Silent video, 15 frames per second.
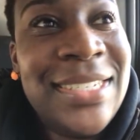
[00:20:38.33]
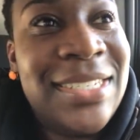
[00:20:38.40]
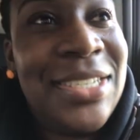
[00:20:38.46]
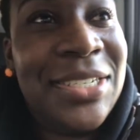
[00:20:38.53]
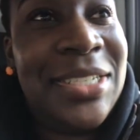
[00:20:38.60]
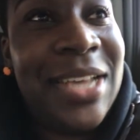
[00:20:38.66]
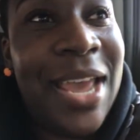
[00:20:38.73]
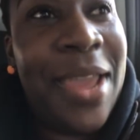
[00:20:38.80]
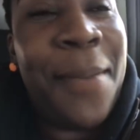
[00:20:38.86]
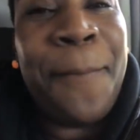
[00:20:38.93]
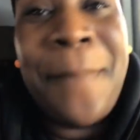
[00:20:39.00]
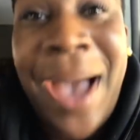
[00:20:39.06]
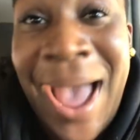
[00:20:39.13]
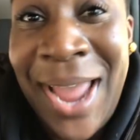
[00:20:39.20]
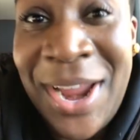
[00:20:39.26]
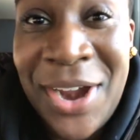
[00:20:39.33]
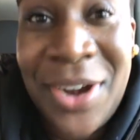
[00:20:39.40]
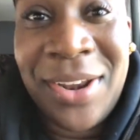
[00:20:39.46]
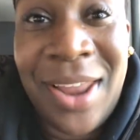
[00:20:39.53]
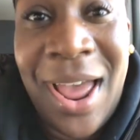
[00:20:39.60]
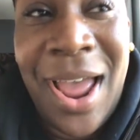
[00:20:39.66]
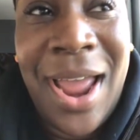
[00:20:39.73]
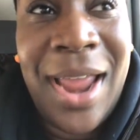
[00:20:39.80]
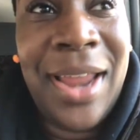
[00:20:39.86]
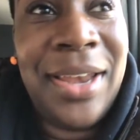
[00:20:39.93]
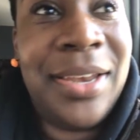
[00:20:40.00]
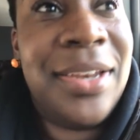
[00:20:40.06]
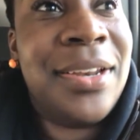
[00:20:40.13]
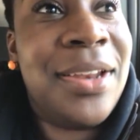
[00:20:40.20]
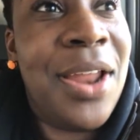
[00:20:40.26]
to take my
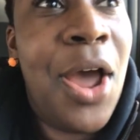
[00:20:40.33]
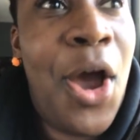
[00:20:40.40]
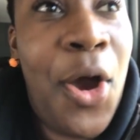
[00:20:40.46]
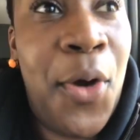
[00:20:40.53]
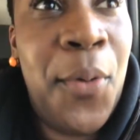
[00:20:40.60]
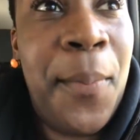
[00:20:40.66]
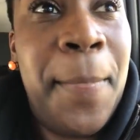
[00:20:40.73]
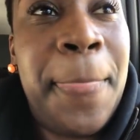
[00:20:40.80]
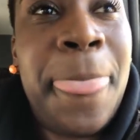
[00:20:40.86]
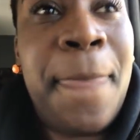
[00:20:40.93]
airline home,